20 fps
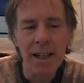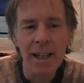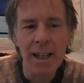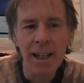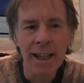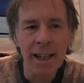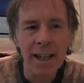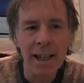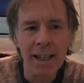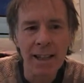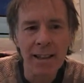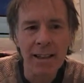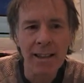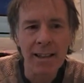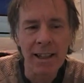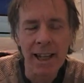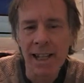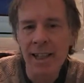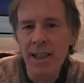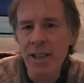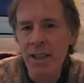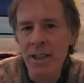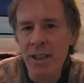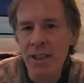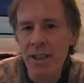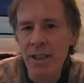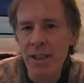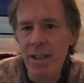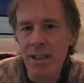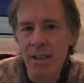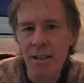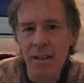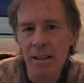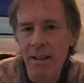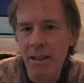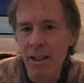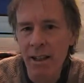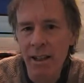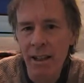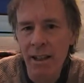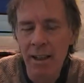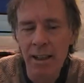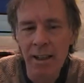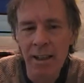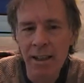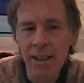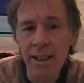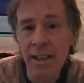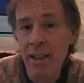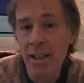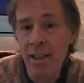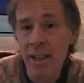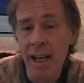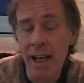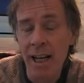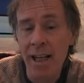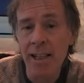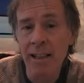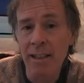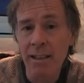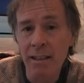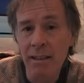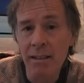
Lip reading: and lights inside,